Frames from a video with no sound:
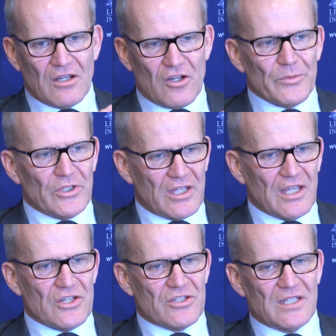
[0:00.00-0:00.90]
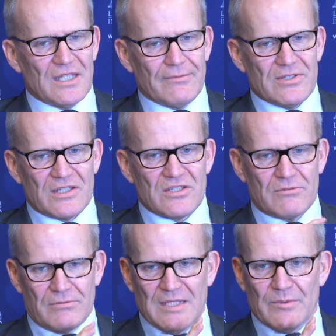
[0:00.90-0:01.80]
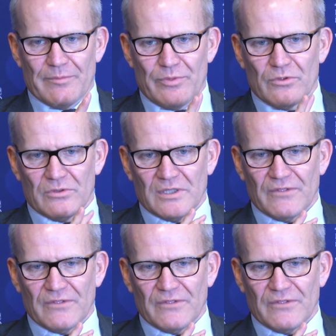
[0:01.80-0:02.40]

communication here is extremely important.